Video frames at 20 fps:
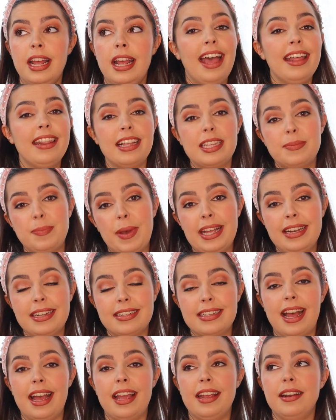And that's by
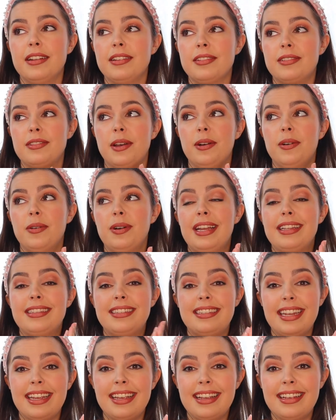design, so it
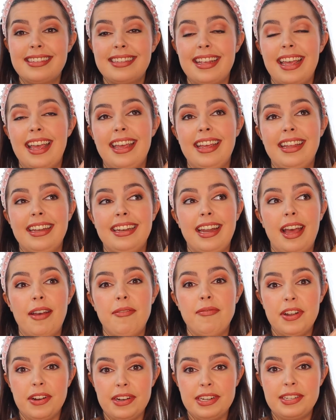stinks, and
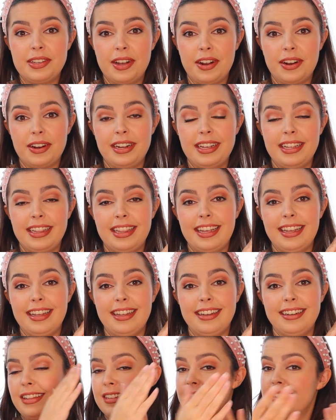I'm very sorry
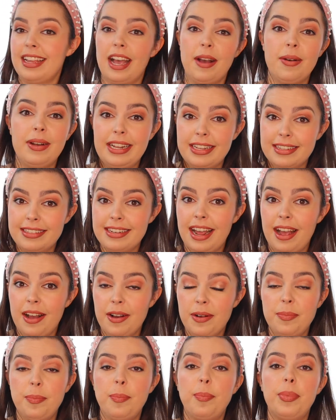that this is how it is
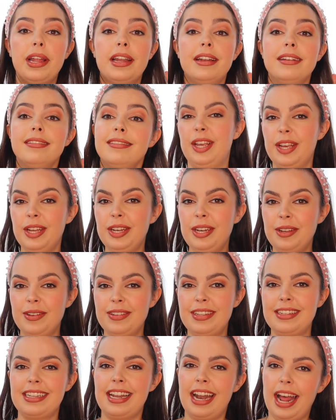now, but the good
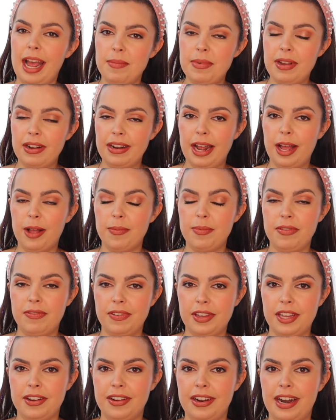news is that I'm here to help you
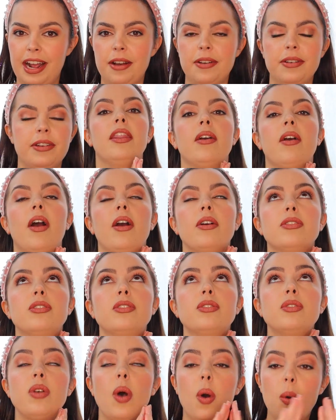figure it out. There are
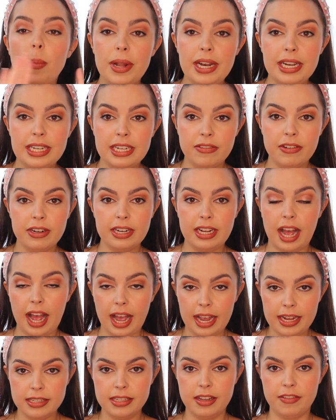so many different
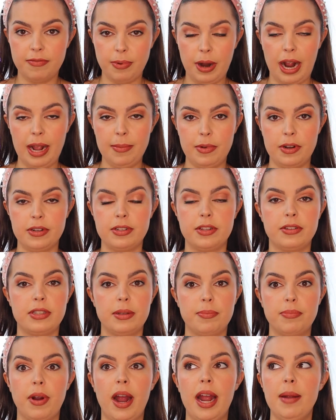kinds of primers. There's
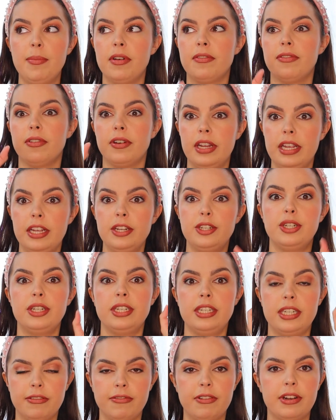a primer for
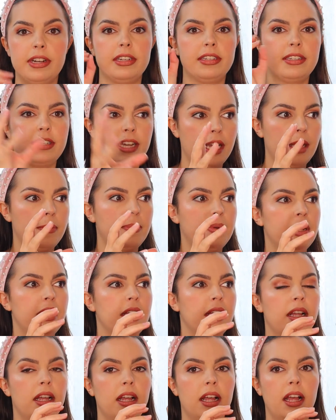each different type
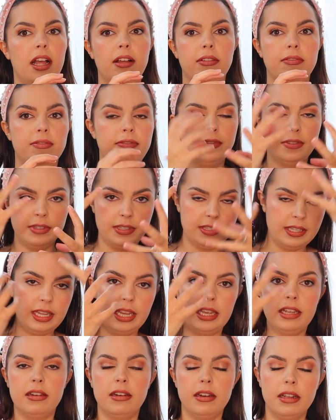of
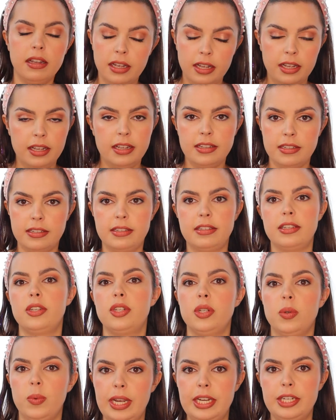skin
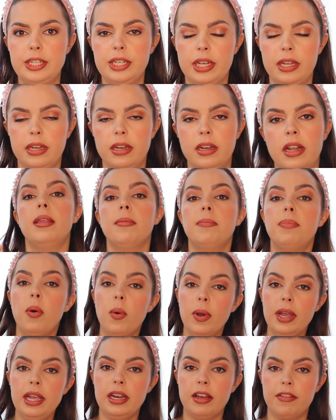situation. The
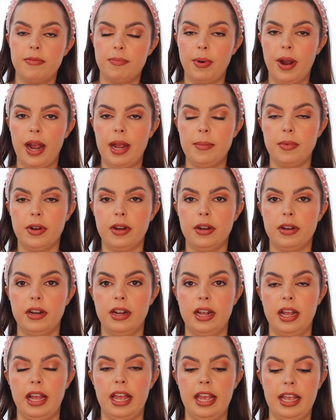point of primer
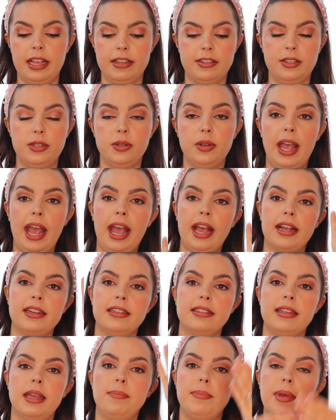is to act
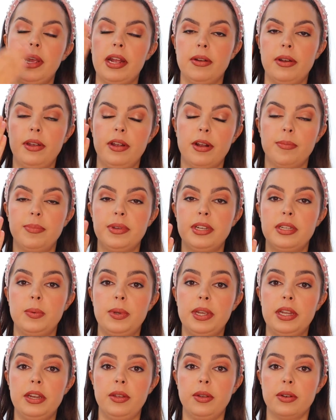as a barrier
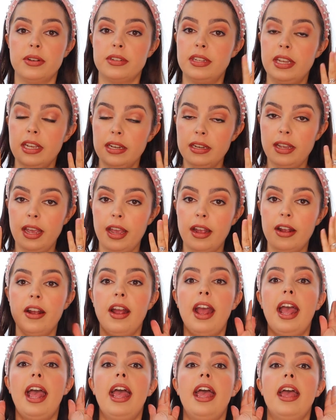between your
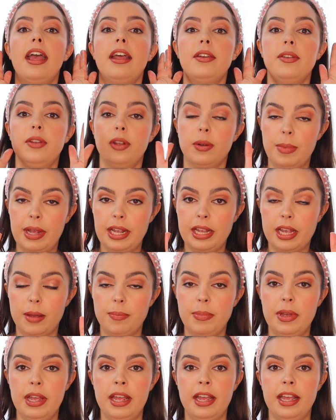skincare and your
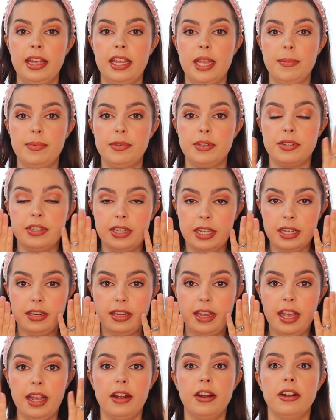makeup. It keeps your
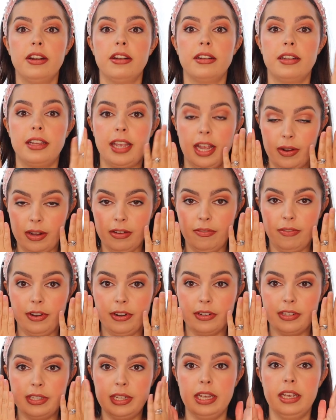skincare, caring for
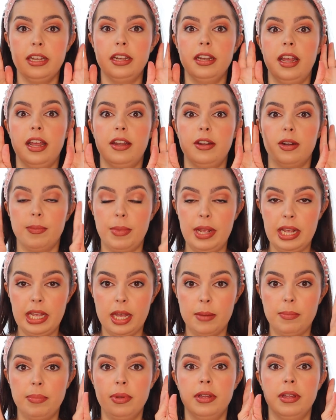your skin, and your
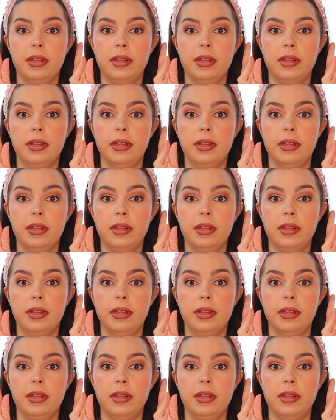makeup,